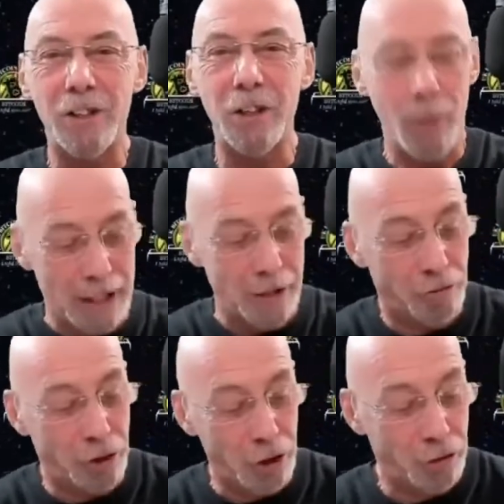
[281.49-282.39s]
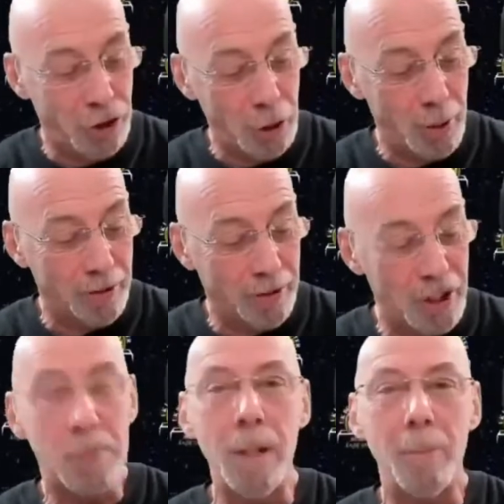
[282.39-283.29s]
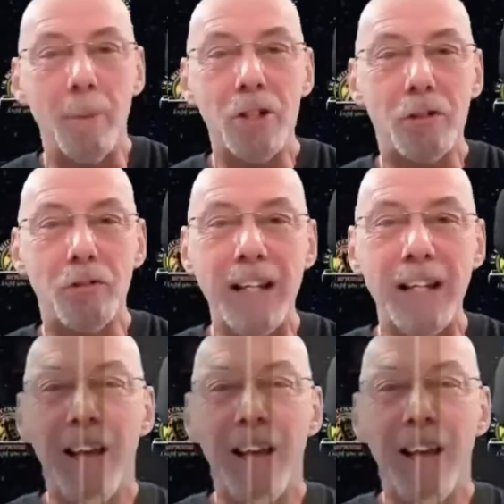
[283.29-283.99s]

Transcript: to introduce you, and I'm going to split my screen.